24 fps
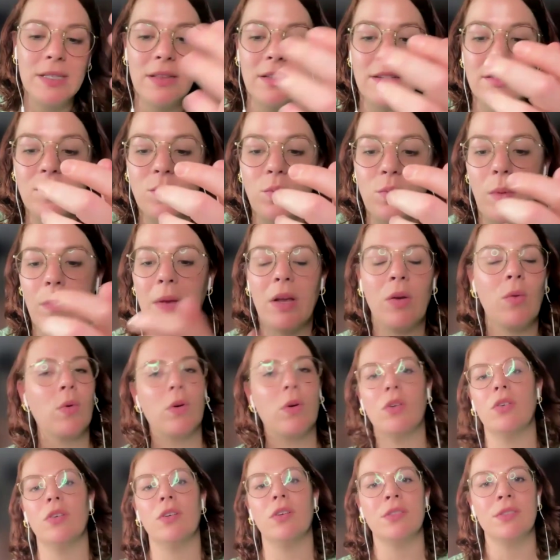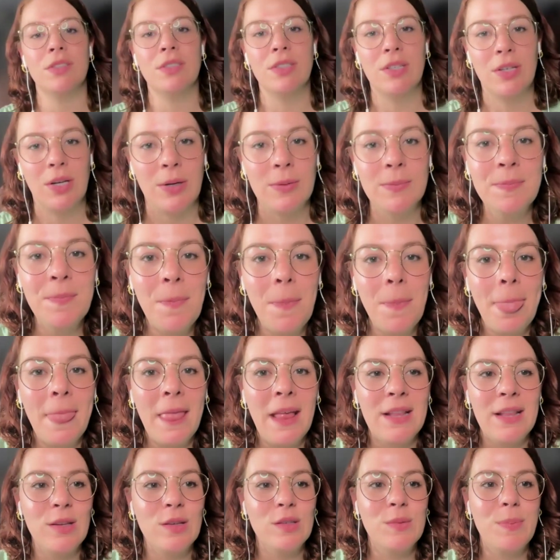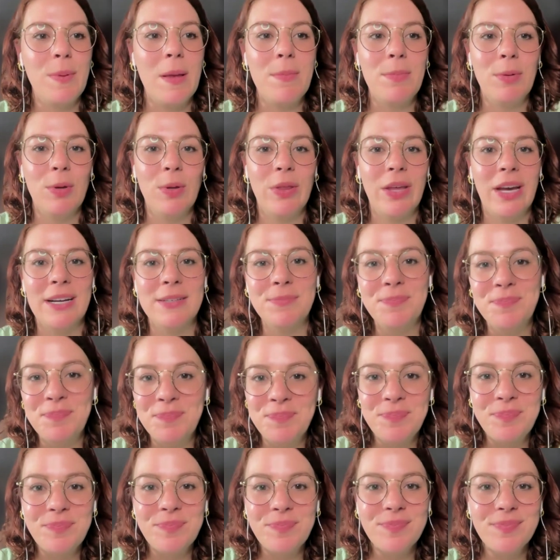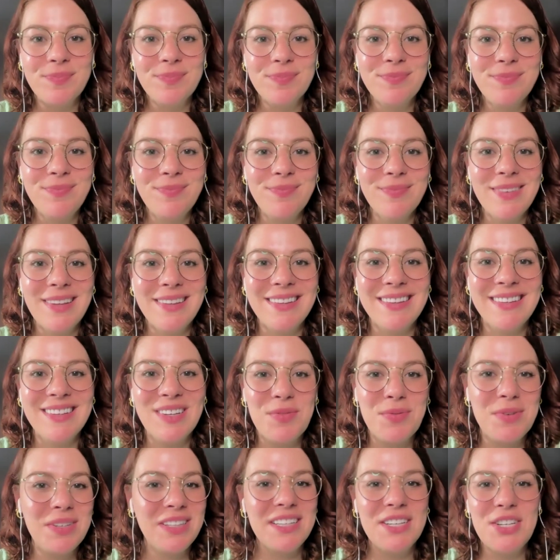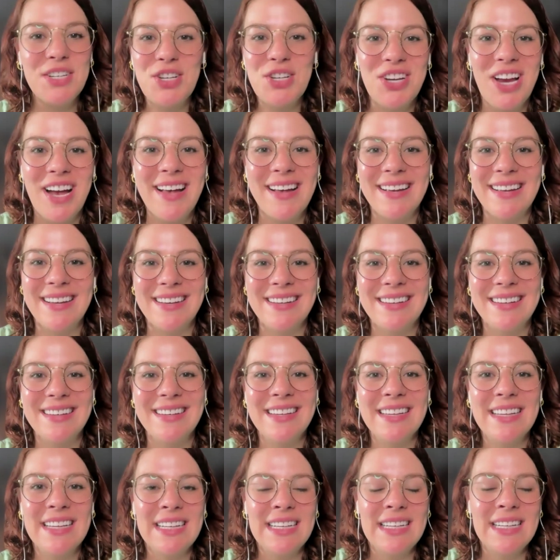in the swimming world, those people that really shine.